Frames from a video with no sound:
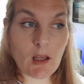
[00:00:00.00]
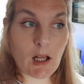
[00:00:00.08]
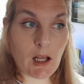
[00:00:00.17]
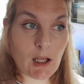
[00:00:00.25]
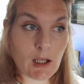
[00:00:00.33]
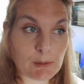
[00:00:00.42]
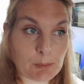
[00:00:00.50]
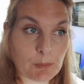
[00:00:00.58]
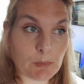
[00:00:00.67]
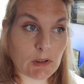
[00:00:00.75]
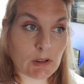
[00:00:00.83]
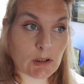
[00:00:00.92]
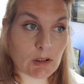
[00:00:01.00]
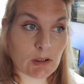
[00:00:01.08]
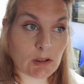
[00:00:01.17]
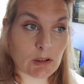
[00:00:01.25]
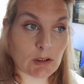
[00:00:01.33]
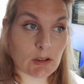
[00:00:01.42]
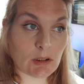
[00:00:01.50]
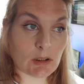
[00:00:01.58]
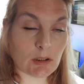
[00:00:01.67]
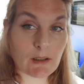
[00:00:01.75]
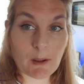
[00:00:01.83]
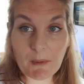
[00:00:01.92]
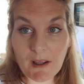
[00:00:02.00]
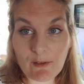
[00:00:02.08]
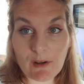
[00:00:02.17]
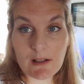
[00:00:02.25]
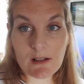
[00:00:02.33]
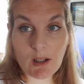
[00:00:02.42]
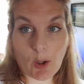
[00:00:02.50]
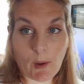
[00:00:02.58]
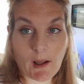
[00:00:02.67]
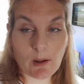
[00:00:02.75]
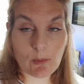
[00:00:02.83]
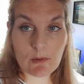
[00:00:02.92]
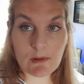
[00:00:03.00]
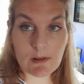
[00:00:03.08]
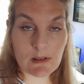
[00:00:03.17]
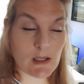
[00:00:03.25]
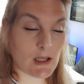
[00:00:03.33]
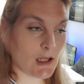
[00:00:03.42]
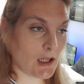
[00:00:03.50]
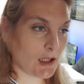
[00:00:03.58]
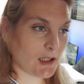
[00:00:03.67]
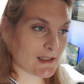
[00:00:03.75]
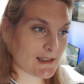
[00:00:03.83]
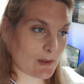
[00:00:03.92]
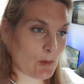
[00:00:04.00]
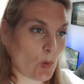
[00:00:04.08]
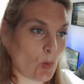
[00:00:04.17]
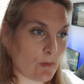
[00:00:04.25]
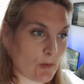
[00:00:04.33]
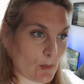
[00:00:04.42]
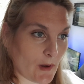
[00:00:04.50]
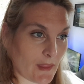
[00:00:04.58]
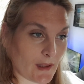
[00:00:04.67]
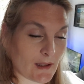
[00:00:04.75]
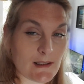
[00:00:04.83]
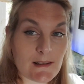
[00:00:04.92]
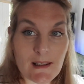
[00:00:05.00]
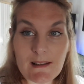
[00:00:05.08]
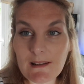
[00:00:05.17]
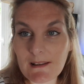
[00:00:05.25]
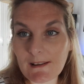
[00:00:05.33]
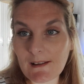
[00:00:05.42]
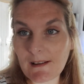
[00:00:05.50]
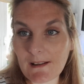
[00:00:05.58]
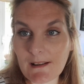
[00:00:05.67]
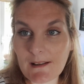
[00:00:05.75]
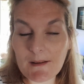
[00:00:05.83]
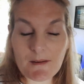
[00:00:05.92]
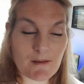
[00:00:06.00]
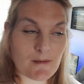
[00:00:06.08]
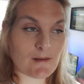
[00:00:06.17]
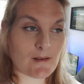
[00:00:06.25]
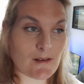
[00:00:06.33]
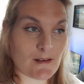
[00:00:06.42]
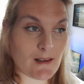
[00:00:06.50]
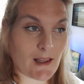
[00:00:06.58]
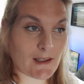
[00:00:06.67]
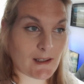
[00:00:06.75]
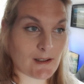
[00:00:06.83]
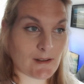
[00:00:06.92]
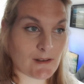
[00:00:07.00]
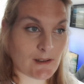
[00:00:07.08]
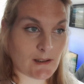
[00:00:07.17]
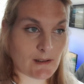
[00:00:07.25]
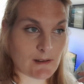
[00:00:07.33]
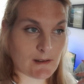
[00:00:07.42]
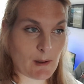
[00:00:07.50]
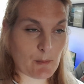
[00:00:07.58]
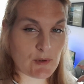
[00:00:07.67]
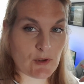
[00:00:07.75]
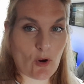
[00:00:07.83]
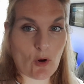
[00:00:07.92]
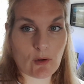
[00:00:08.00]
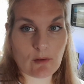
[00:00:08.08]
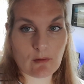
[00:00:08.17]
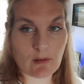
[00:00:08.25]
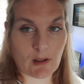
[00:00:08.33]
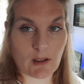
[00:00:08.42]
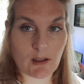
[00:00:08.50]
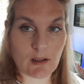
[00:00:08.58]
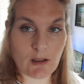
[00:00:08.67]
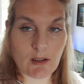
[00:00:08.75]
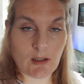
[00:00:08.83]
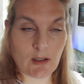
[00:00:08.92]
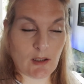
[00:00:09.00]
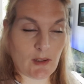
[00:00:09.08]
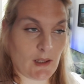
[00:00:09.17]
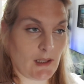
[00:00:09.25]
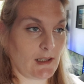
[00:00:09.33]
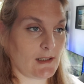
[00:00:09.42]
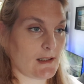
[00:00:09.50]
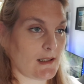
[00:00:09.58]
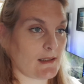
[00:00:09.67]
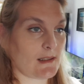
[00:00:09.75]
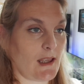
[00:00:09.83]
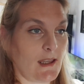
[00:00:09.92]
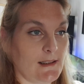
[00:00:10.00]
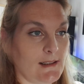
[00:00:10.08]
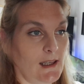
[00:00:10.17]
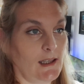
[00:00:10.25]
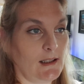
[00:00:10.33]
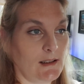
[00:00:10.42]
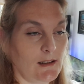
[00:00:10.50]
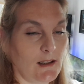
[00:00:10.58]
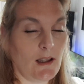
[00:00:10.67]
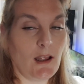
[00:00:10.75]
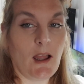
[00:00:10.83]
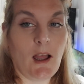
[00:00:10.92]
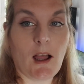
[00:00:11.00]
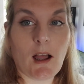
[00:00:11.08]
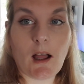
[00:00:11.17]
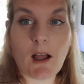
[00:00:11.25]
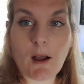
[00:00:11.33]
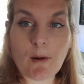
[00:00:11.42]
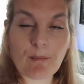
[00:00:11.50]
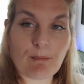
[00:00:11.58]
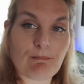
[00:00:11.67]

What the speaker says: Now I'm getting ready to go out. It's that awful weather. It's like temperature on the thingy says 18. But